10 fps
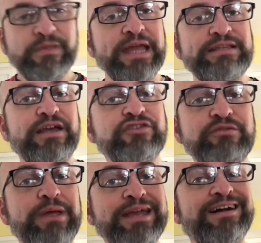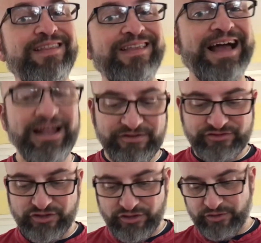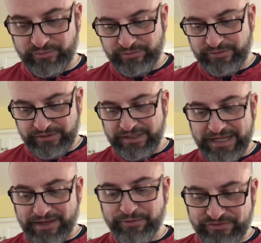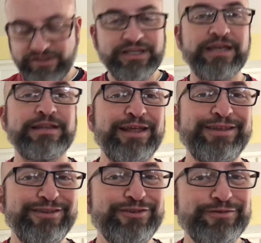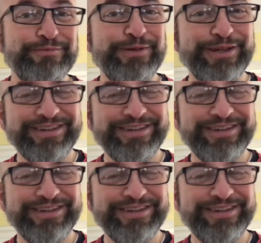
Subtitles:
It doesn't make a lot, so, and I was thinking that this would be,